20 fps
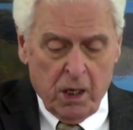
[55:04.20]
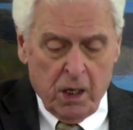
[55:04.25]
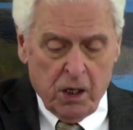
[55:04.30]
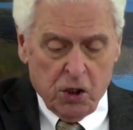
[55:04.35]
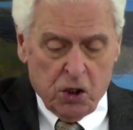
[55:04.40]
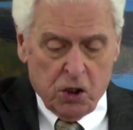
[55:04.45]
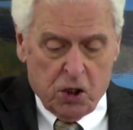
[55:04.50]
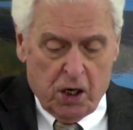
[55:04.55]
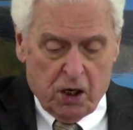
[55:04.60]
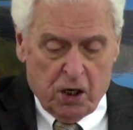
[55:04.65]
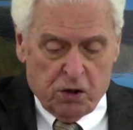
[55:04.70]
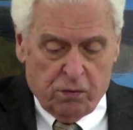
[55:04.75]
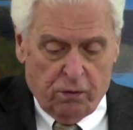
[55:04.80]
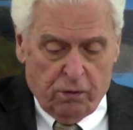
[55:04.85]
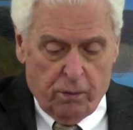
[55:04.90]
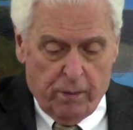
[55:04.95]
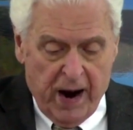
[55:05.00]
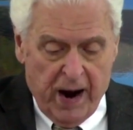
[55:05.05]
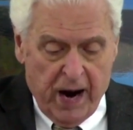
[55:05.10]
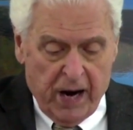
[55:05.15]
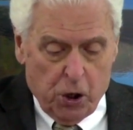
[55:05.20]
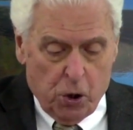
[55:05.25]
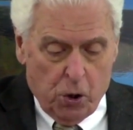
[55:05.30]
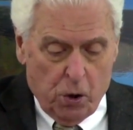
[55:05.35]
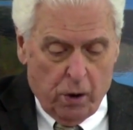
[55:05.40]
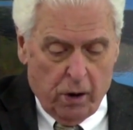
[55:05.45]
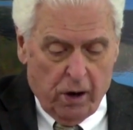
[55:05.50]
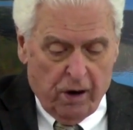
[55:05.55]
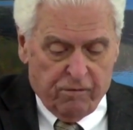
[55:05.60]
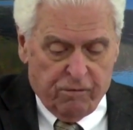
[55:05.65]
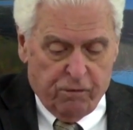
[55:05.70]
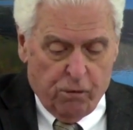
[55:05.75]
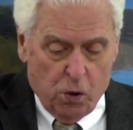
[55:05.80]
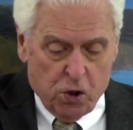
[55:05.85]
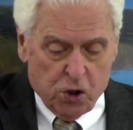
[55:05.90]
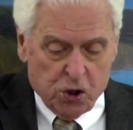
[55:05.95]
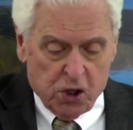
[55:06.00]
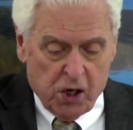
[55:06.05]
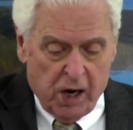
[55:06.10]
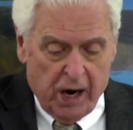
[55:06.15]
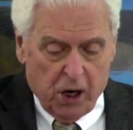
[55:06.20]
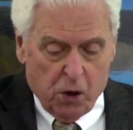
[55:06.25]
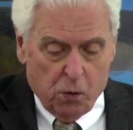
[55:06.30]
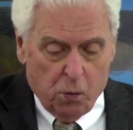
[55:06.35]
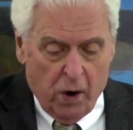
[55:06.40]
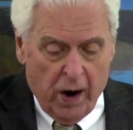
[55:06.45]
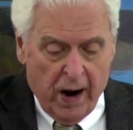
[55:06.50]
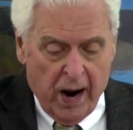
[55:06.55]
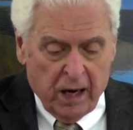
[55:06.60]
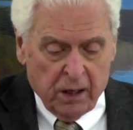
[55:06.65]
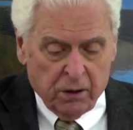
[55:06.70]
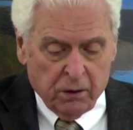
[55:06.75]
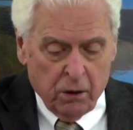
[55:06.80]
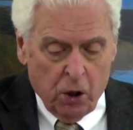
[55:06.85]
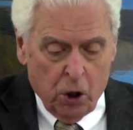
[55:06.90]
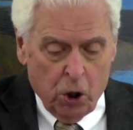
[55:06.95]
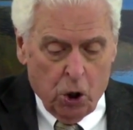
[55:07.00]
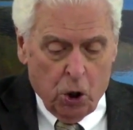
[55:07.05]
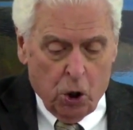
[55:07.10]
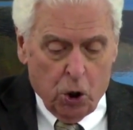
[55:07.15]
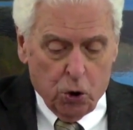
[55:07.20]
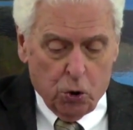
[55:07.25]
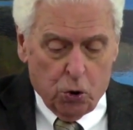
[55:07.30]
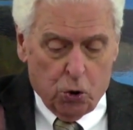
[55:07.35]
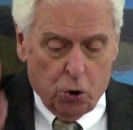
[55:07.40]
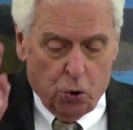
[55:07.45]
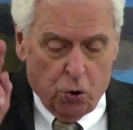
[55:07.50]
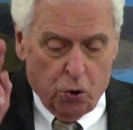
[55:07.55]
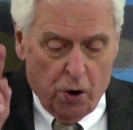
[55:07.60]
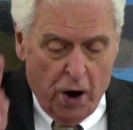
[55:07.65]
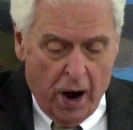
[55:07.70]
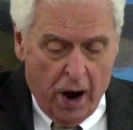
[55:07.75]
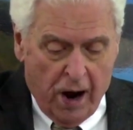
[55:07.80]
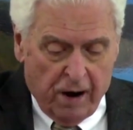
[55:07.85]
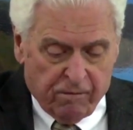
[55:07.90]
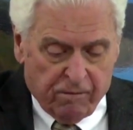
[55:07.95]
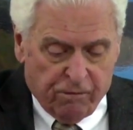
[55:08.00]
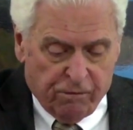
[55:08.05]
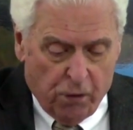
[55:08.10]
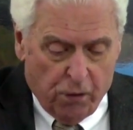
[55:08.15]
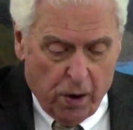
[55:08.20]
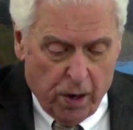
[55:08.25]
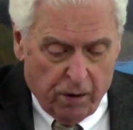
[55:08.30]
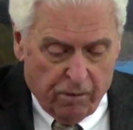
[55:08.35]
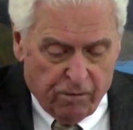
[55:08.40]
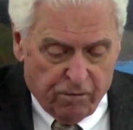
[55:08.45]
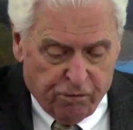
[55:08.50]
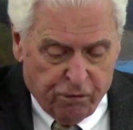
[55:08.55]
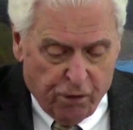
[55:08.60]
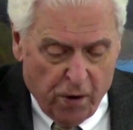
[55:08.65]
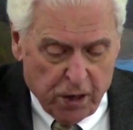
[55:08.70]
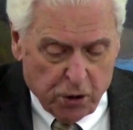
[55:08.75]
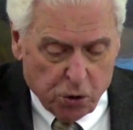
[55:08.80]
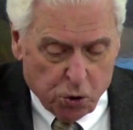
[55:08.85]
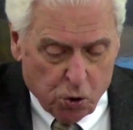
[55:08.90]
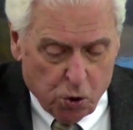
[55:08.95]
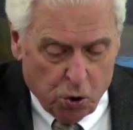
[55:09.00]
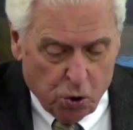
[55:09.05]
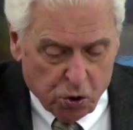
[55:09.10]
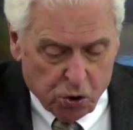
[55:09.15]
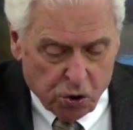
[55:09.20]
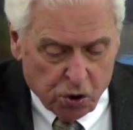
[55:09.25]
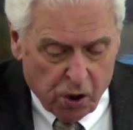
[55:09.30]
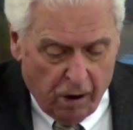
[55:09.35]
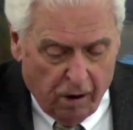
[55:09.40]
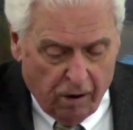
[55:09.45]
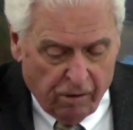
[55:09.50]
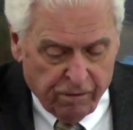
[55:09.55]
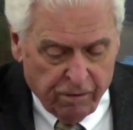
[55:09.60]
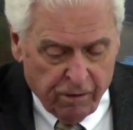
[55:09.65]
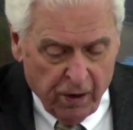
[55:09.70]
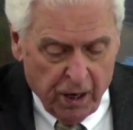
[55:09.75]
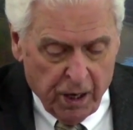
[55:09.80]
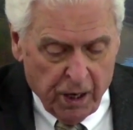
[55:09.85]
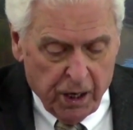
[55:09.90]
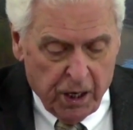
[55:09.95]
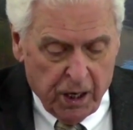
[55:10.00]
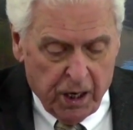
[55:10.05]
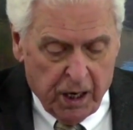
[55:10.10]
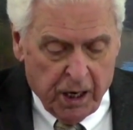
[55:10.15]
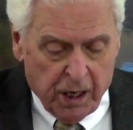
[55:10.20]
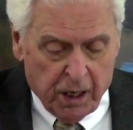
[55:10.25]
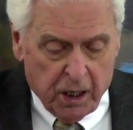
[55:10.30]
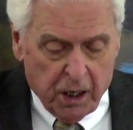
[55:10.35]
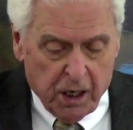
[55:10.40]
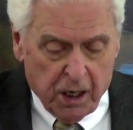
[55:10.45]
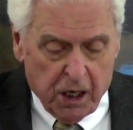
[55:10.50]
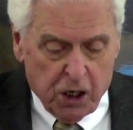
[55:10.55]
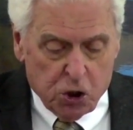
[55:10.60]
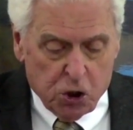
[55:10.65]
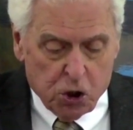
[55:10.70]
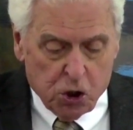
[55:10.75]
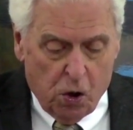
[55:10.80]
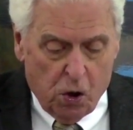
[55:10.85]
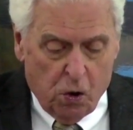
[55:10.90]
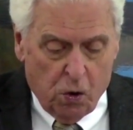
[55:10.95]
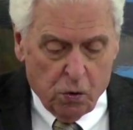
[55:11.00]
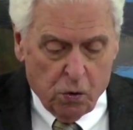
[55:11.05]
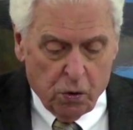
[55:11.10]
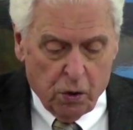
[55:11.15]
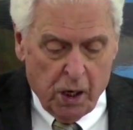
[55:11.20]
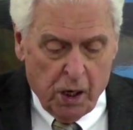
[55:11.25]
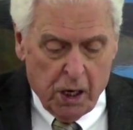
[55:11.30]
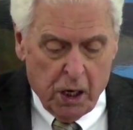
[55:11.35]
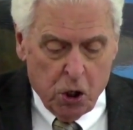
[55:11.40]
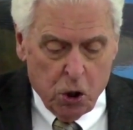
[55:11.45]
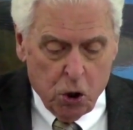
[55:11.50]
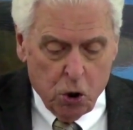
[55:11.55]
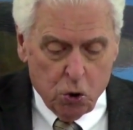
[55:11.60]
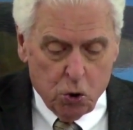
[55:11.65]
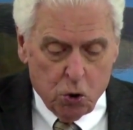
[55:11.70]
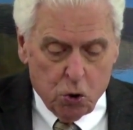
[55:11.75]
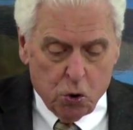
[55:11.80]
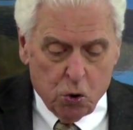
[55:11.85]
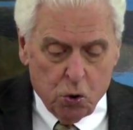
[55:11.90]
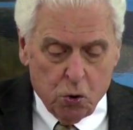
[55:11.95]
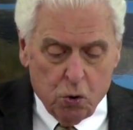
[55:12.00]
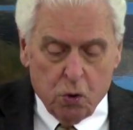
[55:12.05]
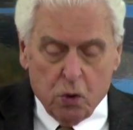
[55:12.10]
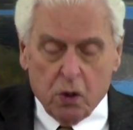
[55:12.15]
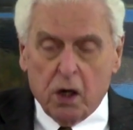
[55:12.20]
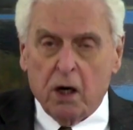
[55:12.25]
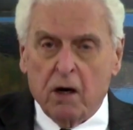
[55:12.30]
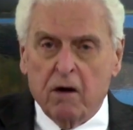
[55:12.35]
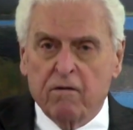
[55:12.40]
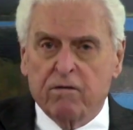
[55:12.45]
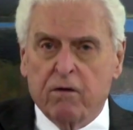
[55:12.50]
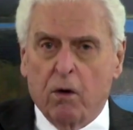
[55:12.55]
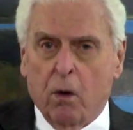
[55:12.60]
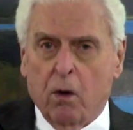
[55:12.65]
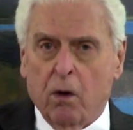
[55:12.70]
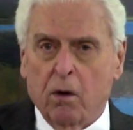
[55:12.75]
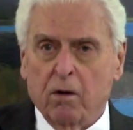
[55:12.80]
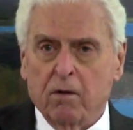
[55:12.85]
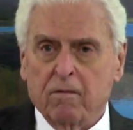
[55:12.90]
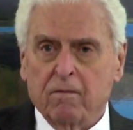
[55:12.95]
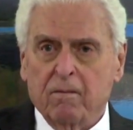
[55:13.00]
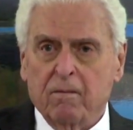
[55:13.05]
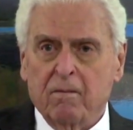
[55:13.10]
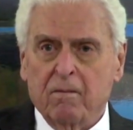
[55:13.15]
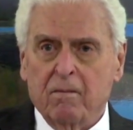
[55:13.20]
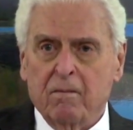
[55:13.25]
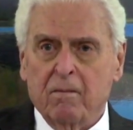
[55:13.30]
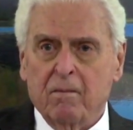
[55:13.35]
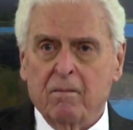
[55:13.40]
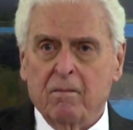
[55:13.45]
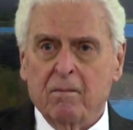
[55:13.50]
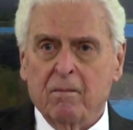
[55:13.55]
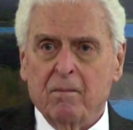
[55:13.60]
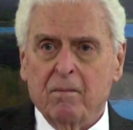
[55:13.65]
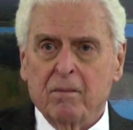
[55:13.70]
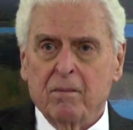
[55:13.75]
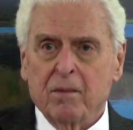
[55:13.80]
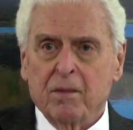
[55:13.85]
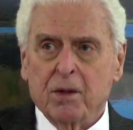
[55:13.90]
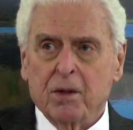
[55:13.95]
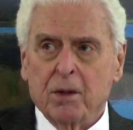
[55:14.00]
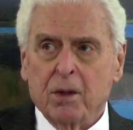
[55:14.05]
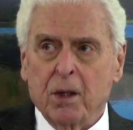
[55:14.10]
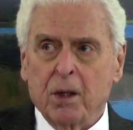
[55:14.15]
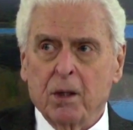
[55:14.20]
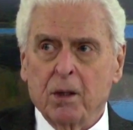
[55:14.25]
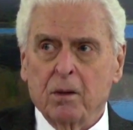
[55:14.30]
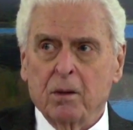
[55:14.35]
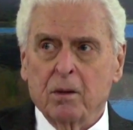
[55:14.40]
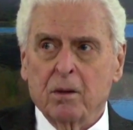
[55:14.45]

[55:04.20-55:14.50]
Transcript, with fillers: Cease from anger and forsake wrath. Do not fret yourself. It leads only to evil. Okay.